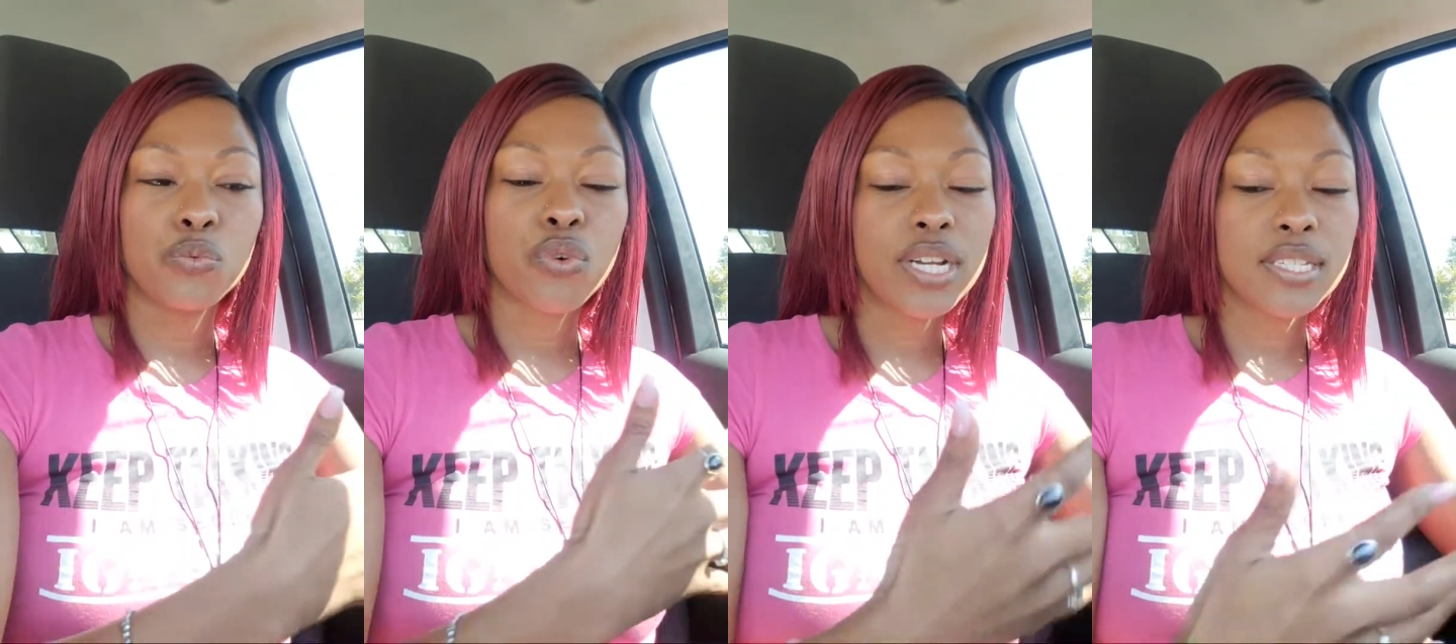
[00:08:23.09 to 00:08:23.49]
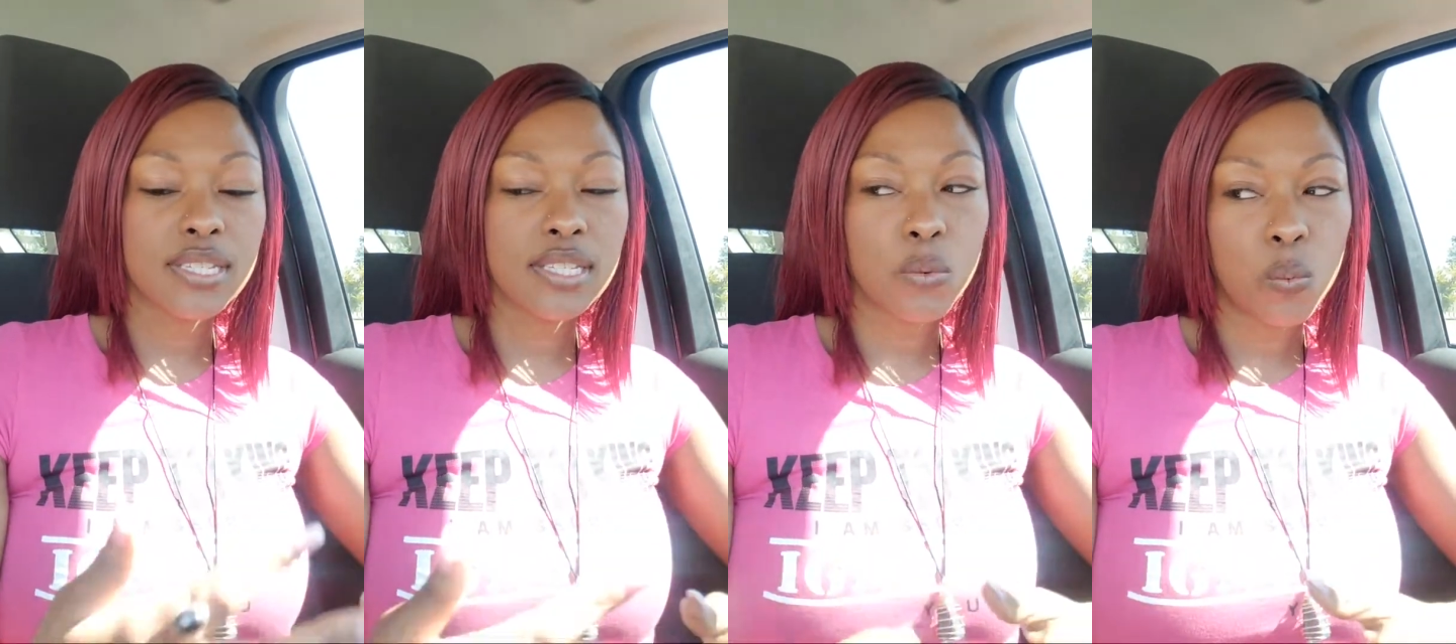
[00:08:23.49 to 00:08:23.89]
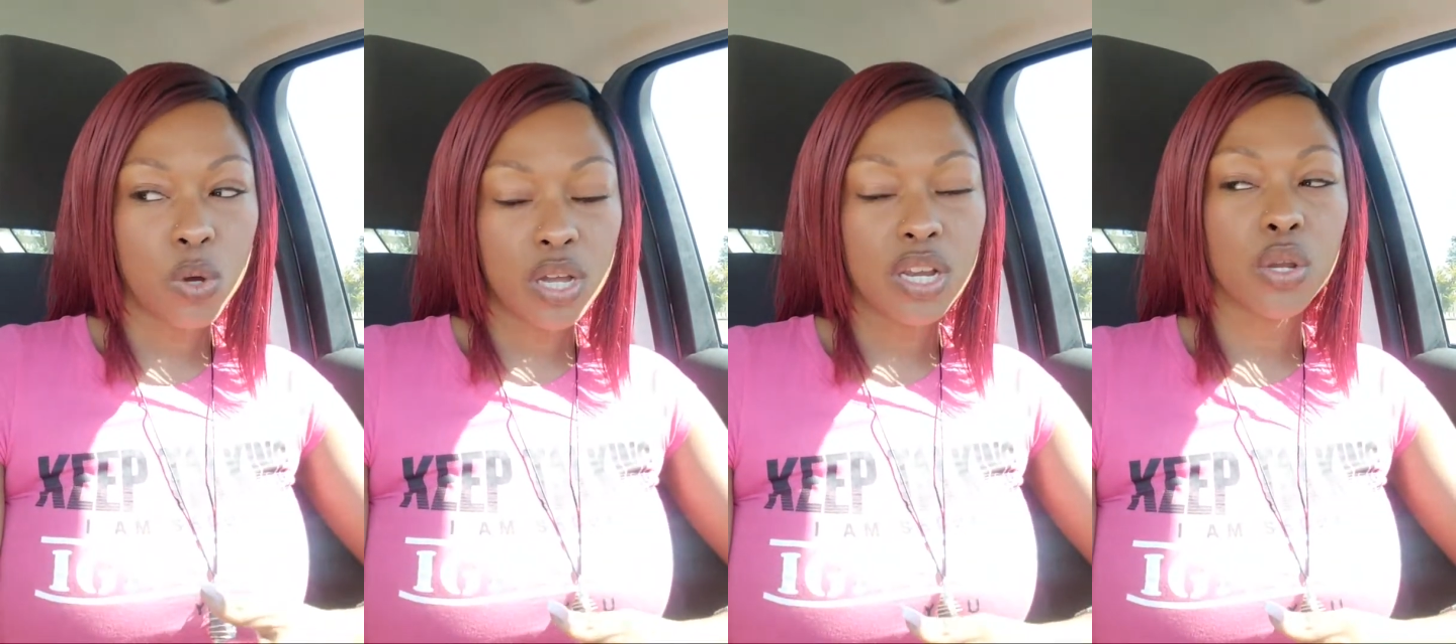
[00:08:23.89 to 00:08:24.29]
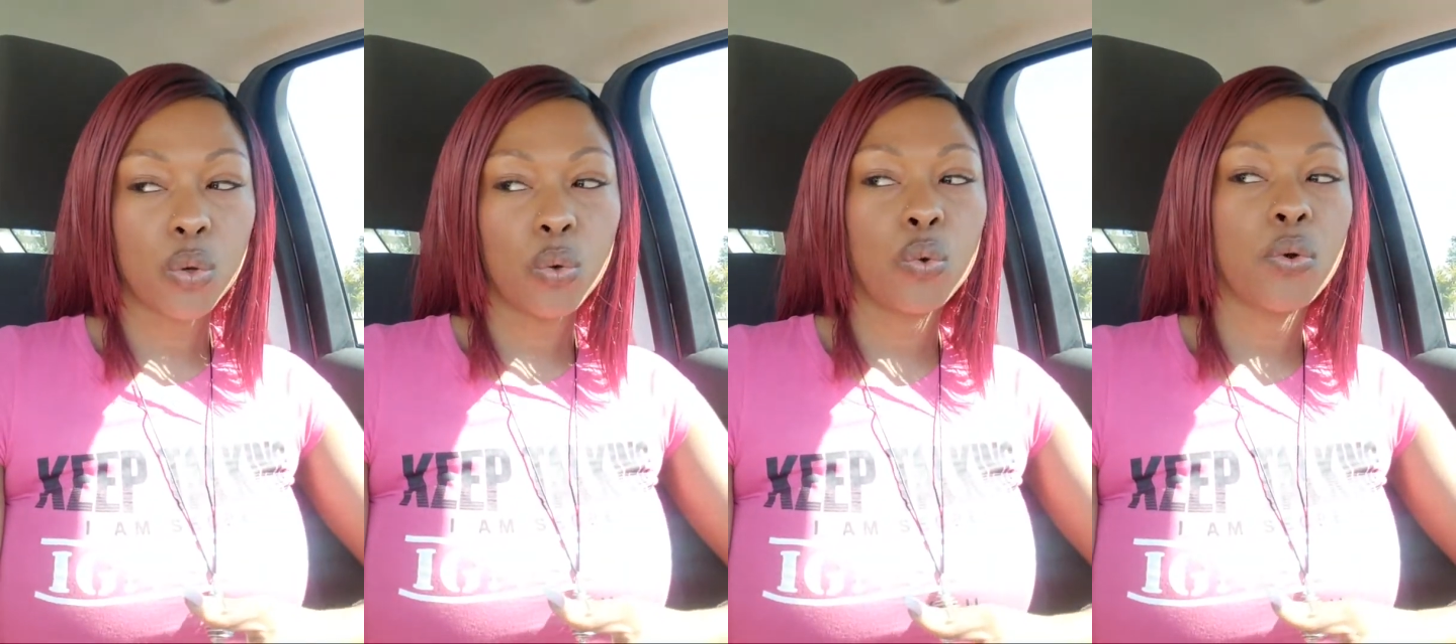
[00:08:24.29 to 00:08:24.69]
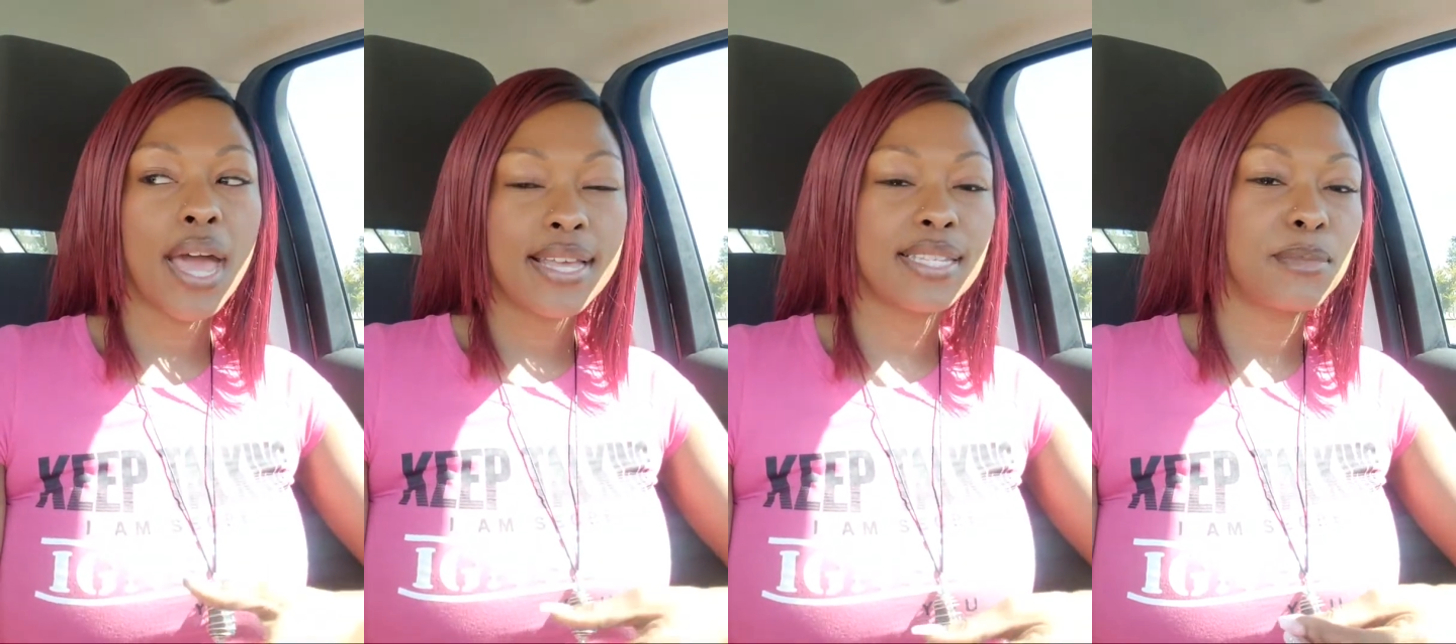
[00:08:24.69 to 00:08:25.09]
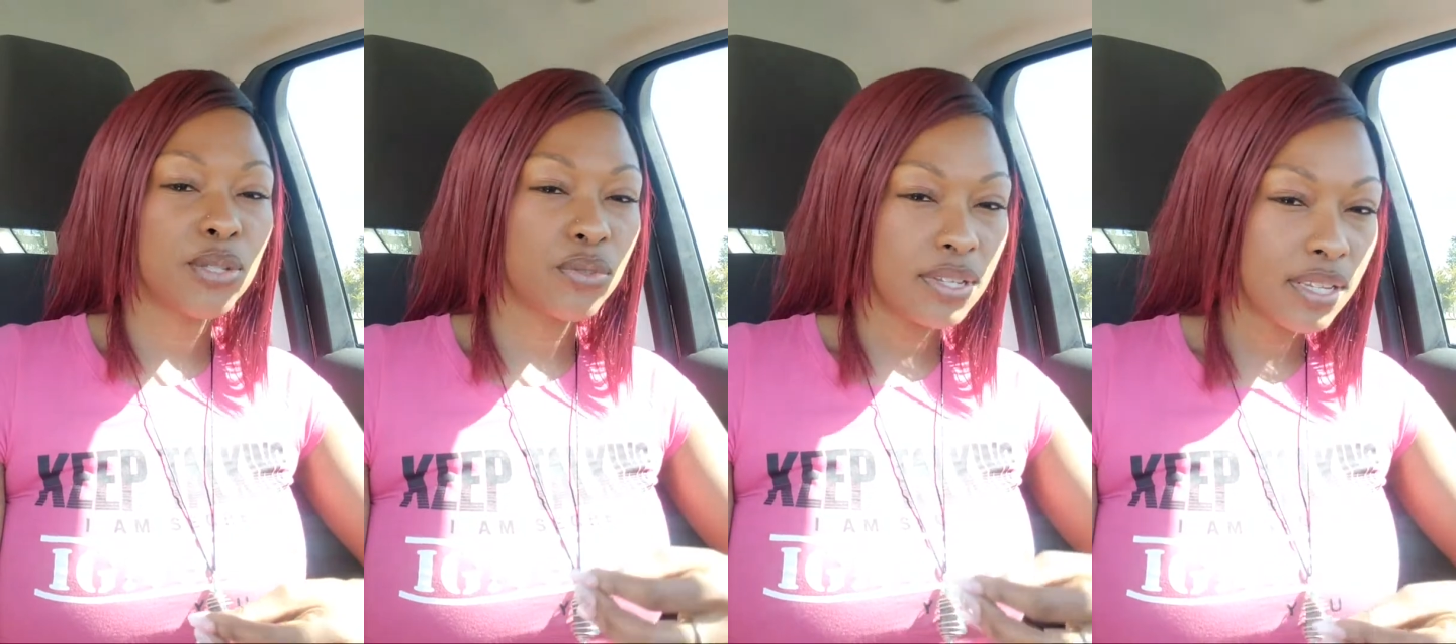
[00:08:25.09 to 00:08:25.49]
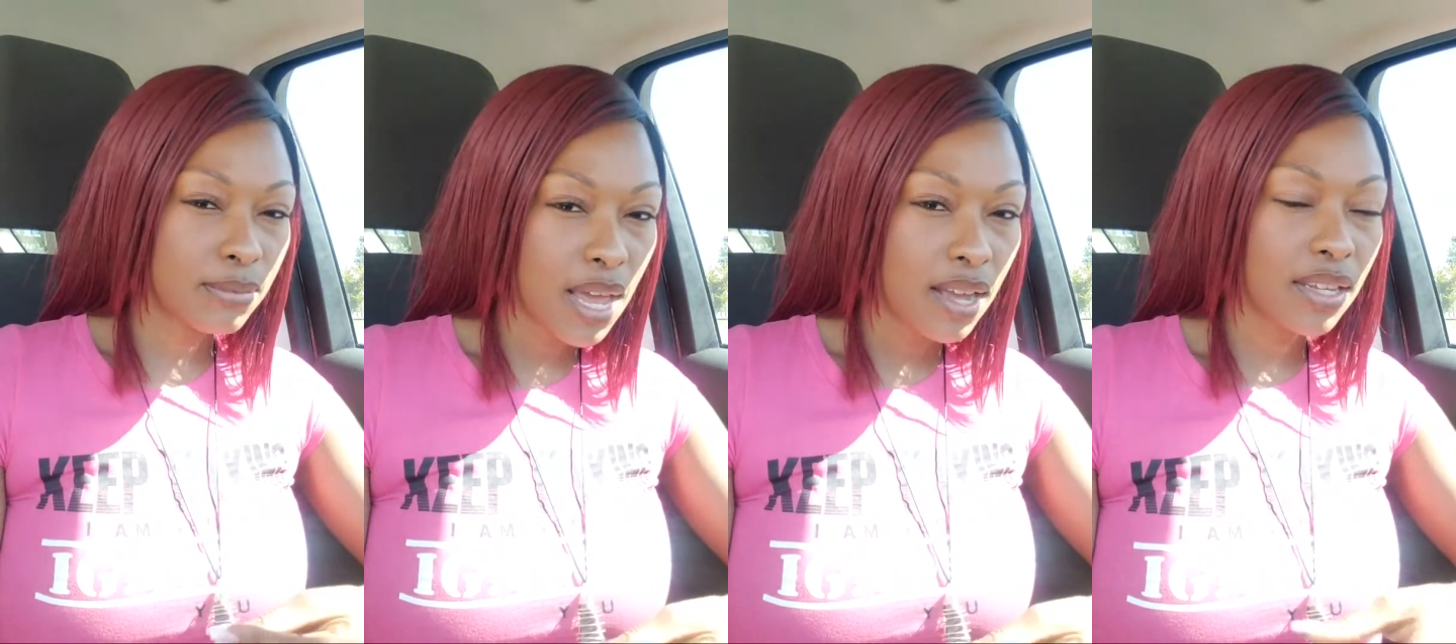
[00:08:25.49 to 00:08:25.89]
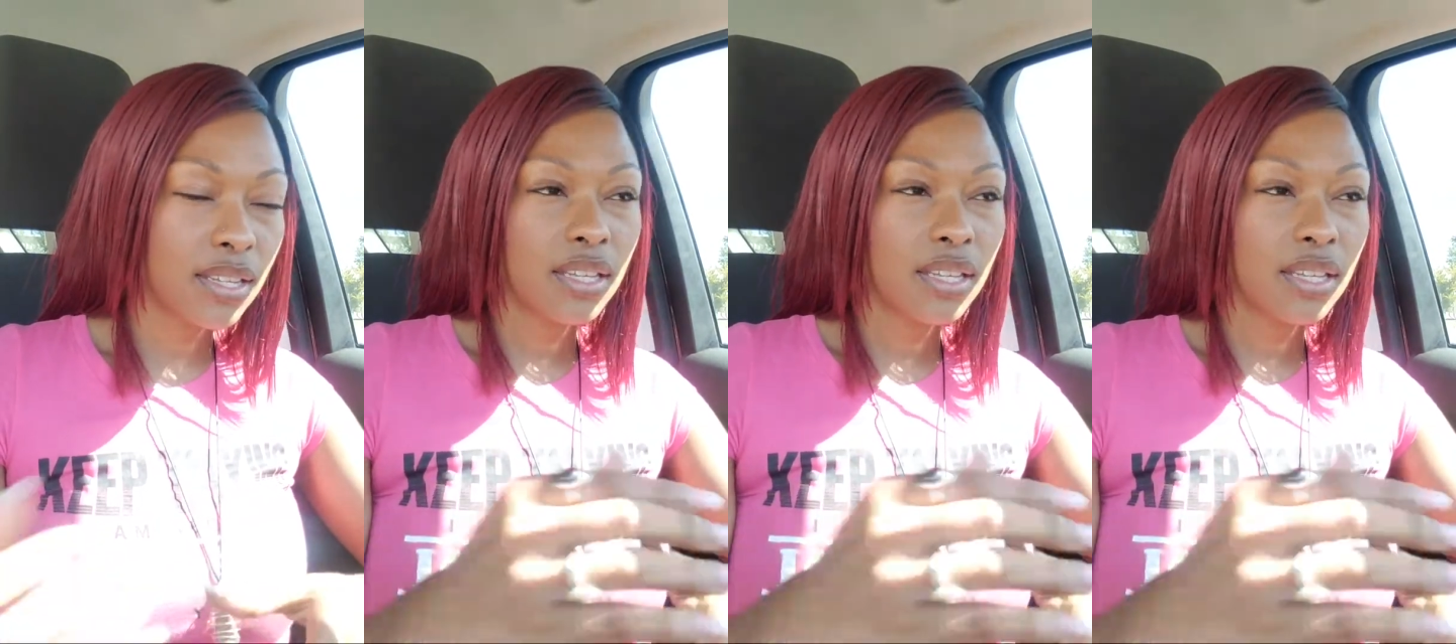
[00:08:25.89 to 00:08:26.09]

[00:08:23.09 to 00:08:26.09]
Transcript: run into someone who has a mental sex block?